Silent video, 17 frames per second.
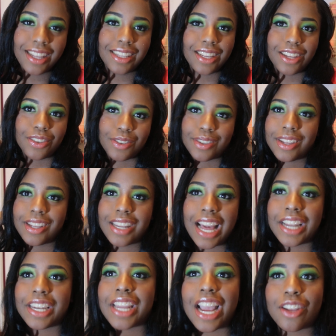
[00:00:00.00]
they just look
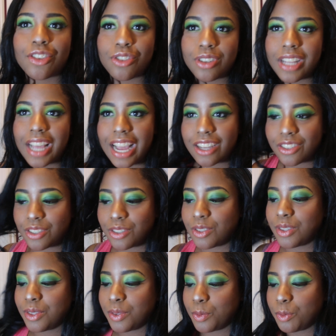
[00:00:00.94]
like natural
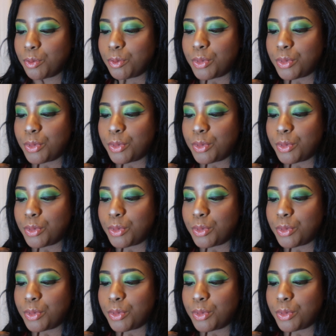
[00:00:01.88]
lashes,